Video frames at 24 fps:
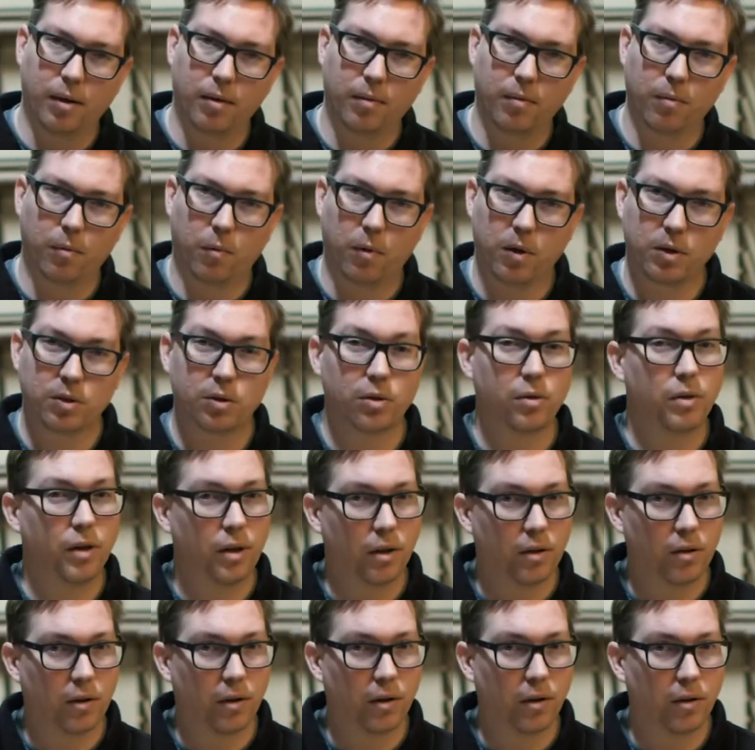Wessel,
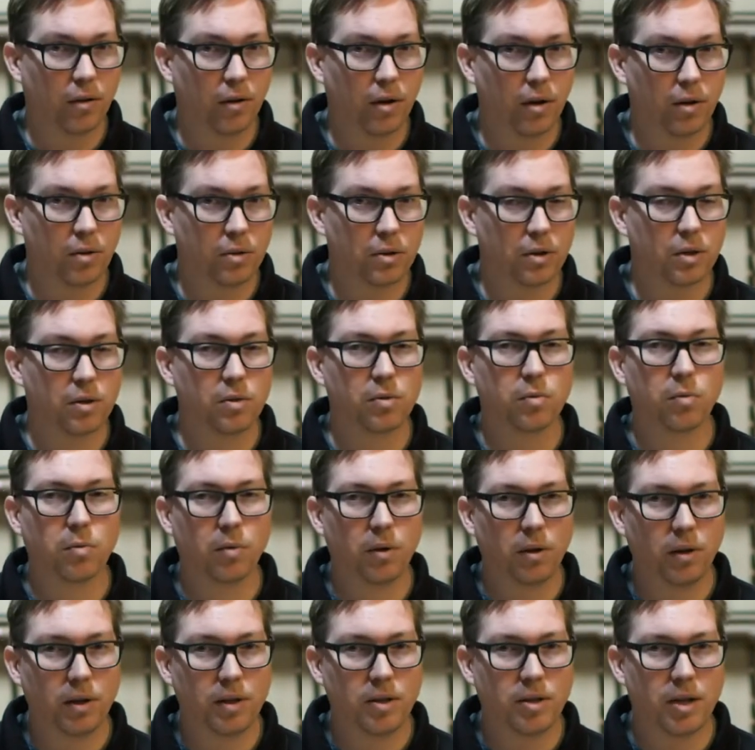Nickle Gross has
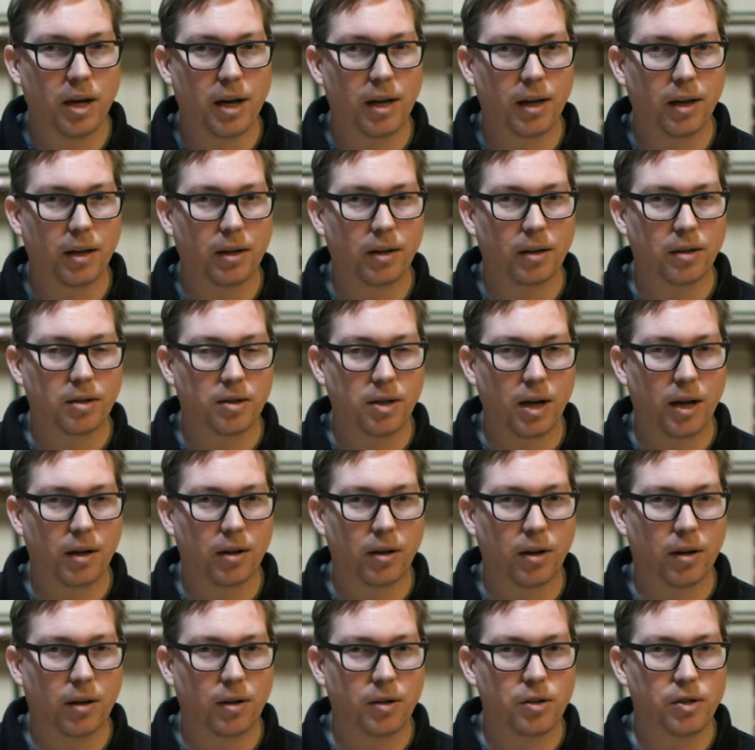really taken
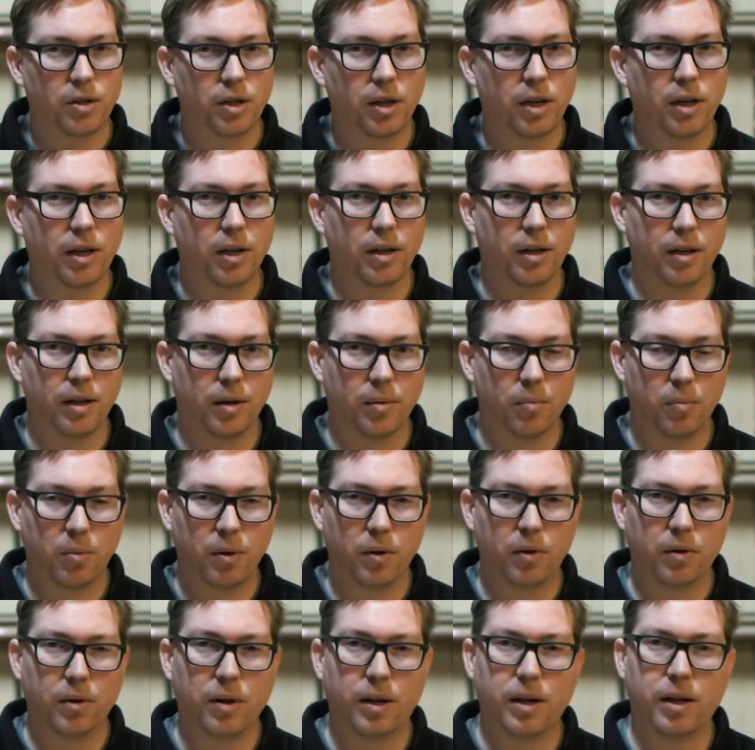technology and the
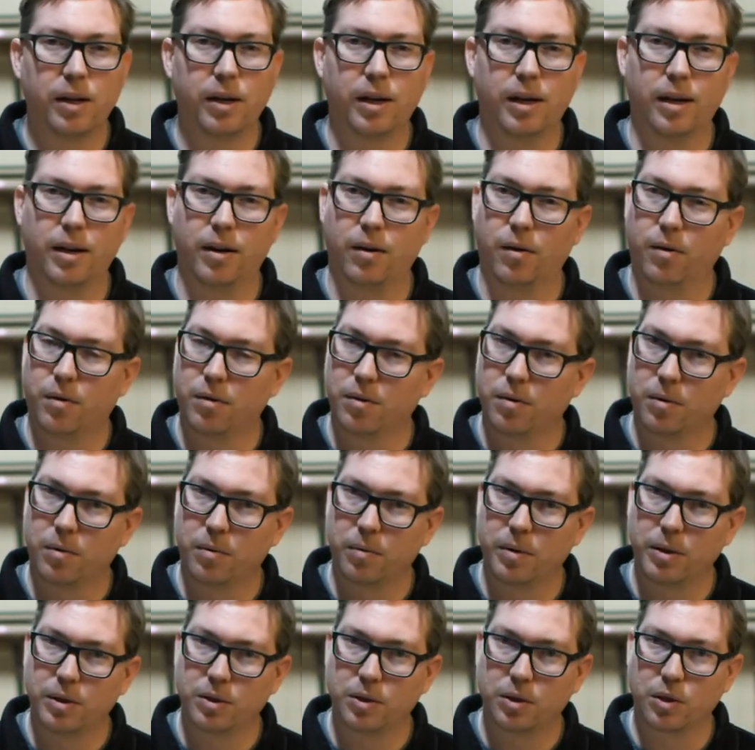ability and all their
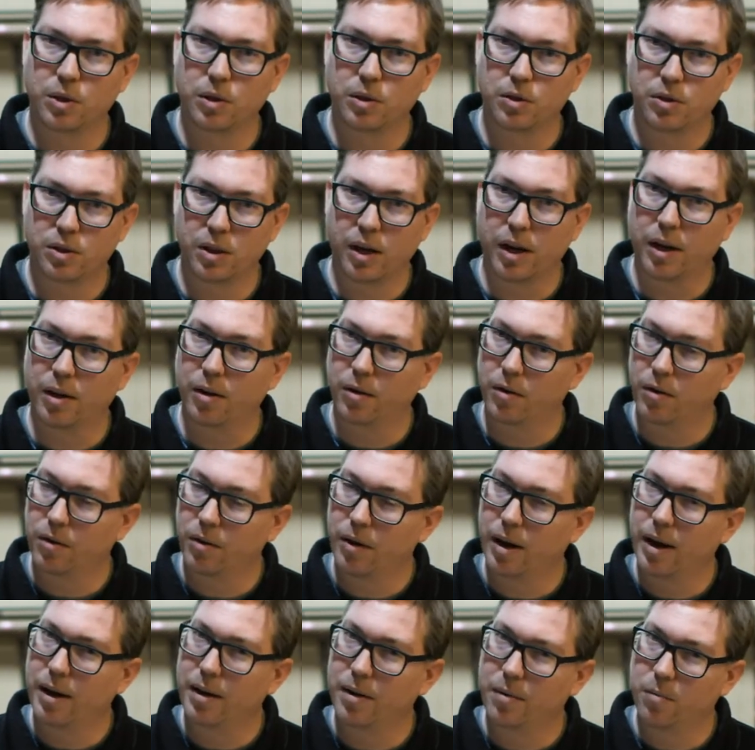research and
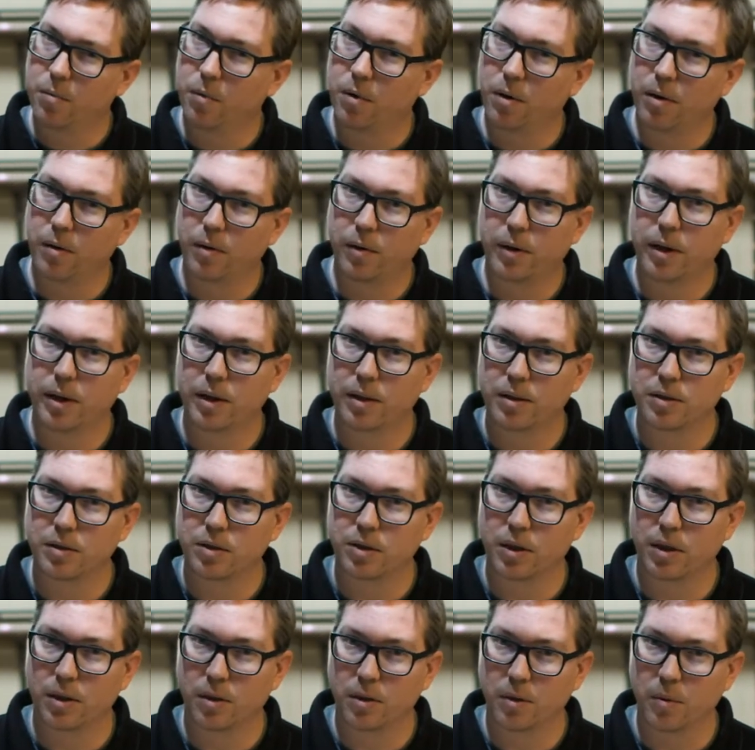created what we
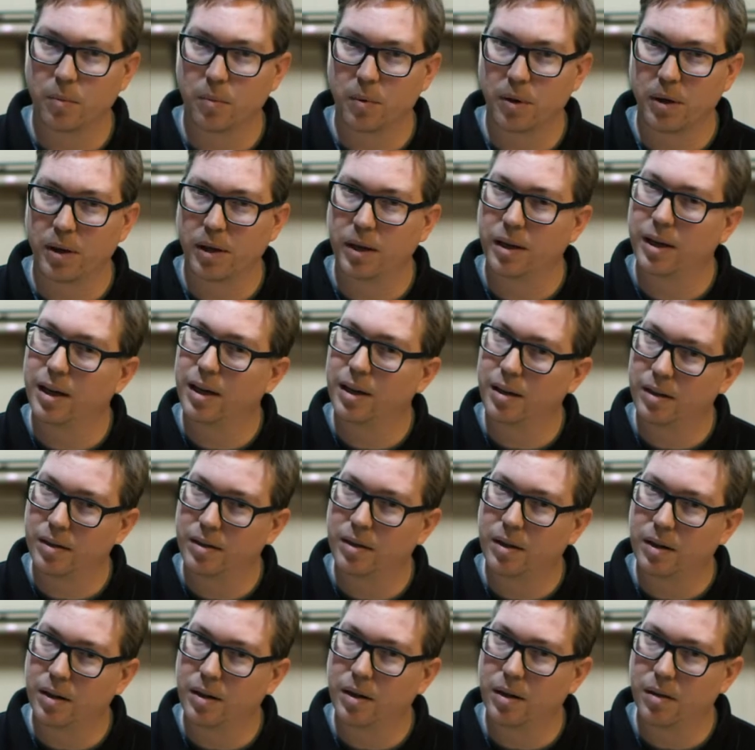consider to be a
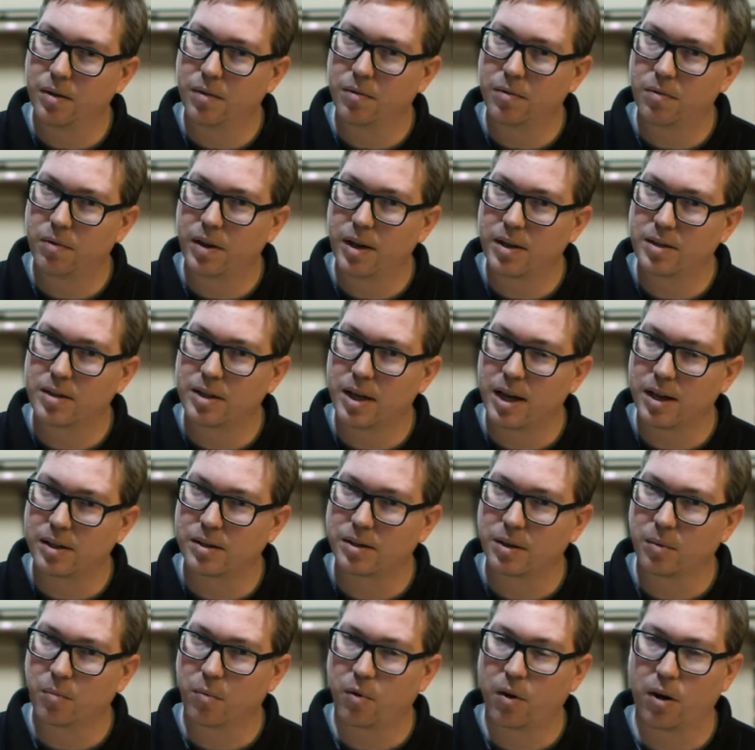
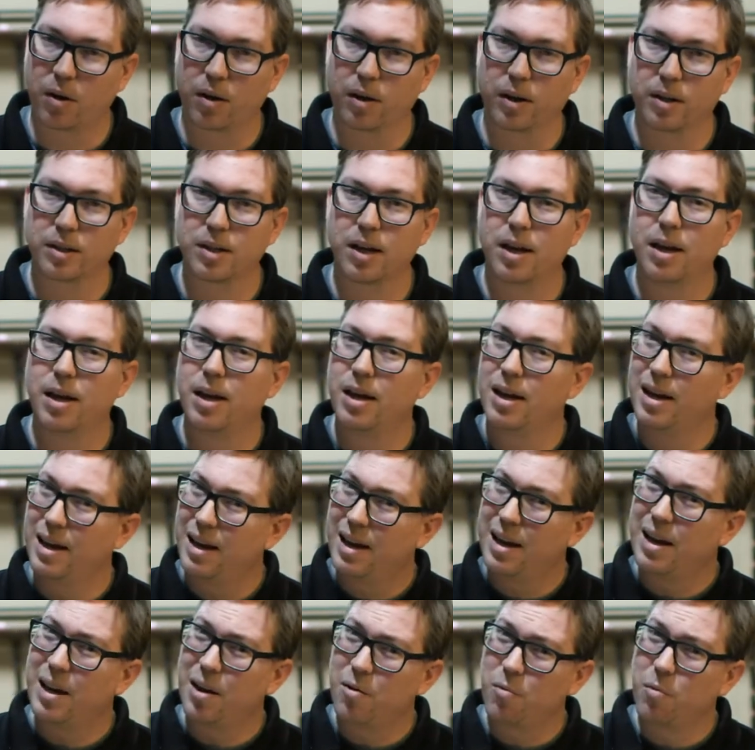fantastic product
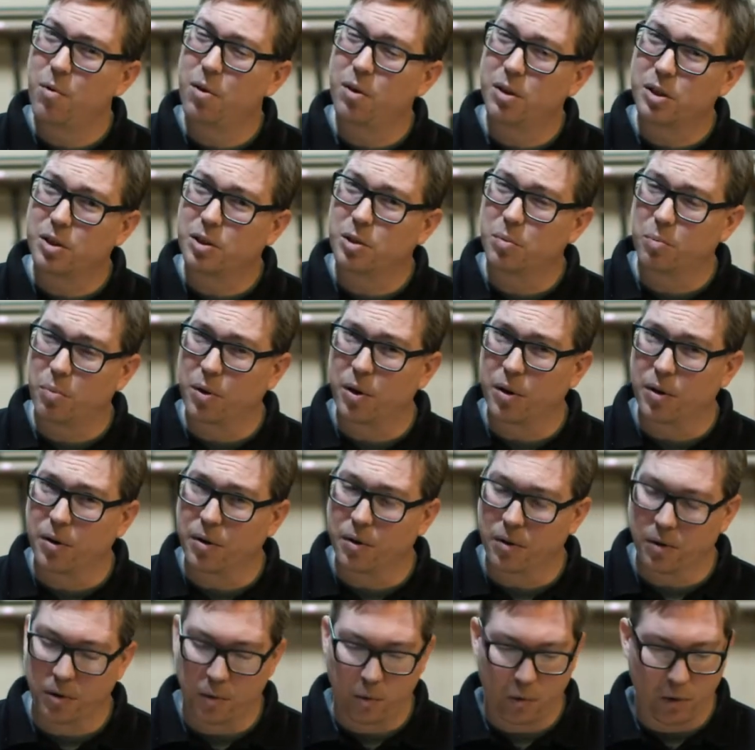and really
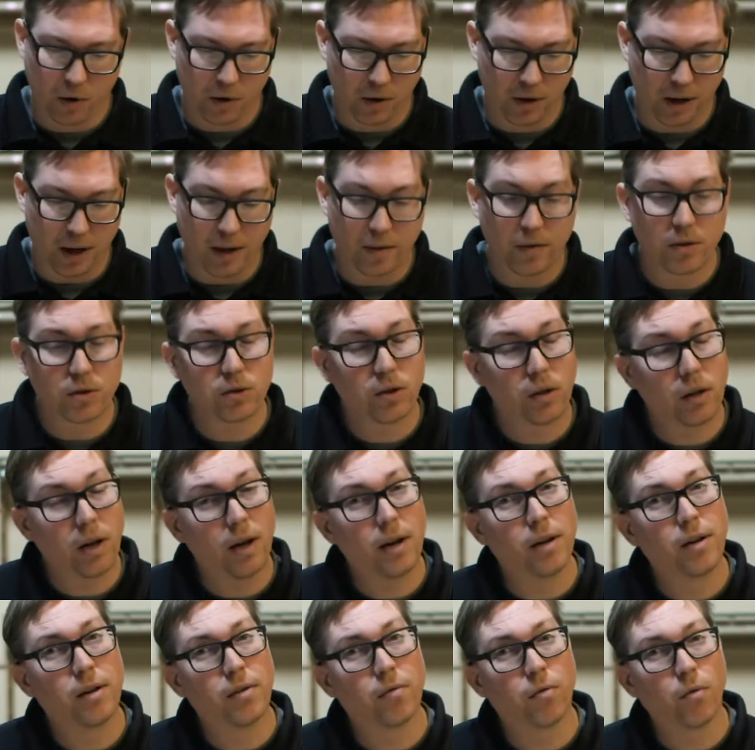superior to wood. And there's a
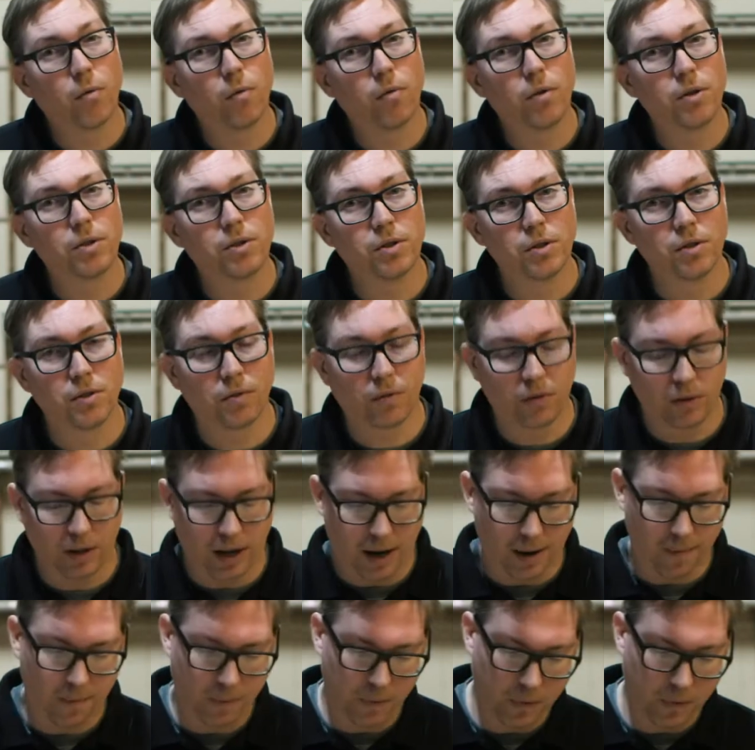lot of different reasons for that.